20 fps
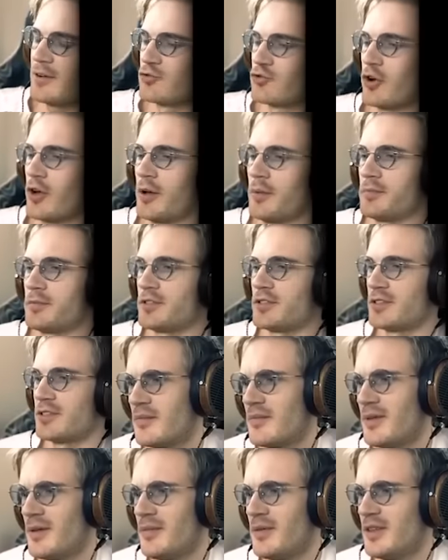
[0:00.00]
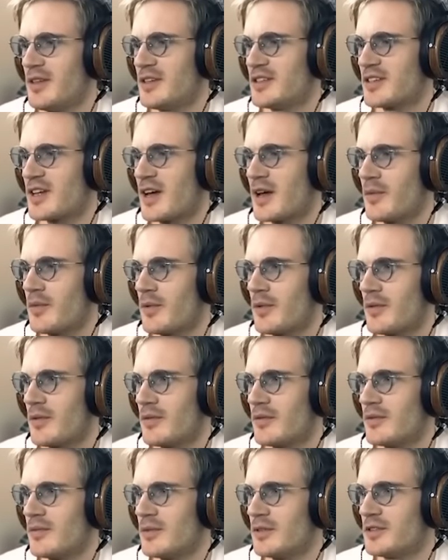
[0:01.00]
drops. Maybe this guy will
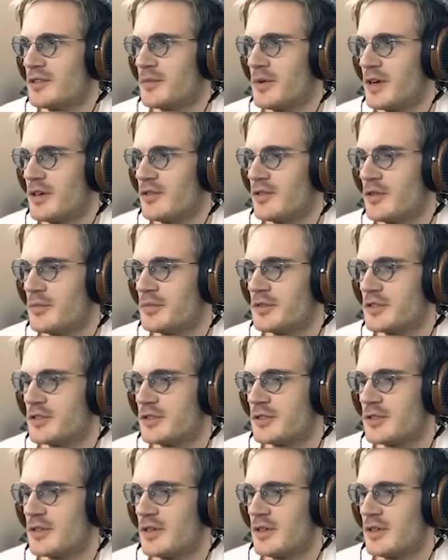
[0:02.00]
want some eye drops.